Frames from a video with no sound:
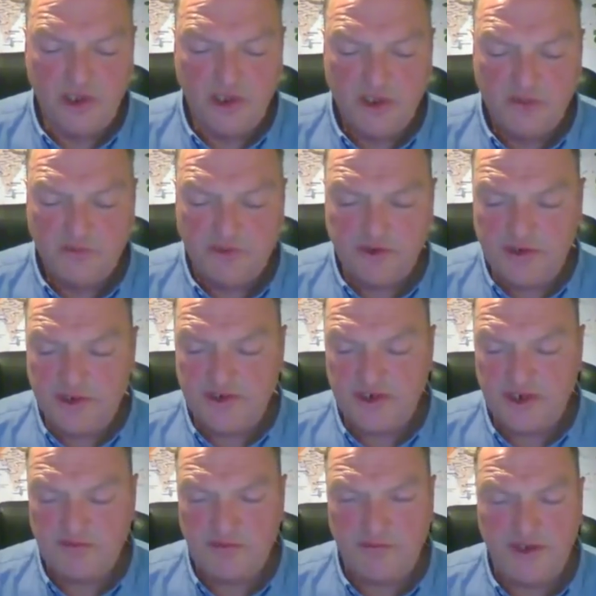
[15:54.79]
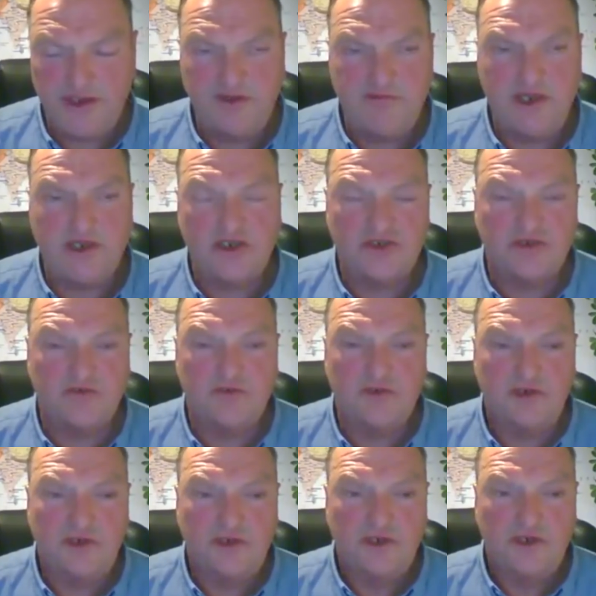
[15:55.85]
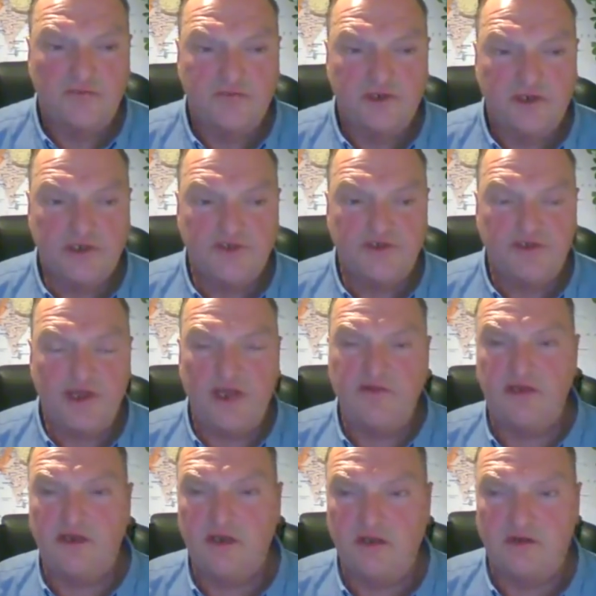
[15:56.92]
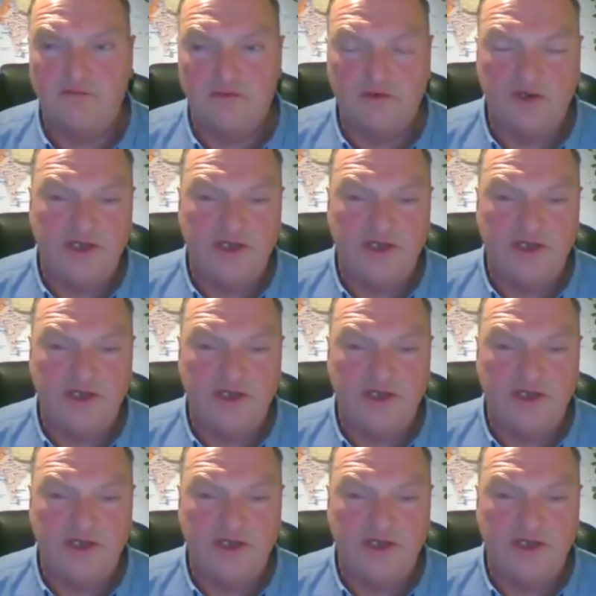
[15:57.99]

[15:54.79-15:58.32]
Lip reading: But you need to have a plan of action, because you'll have a lot more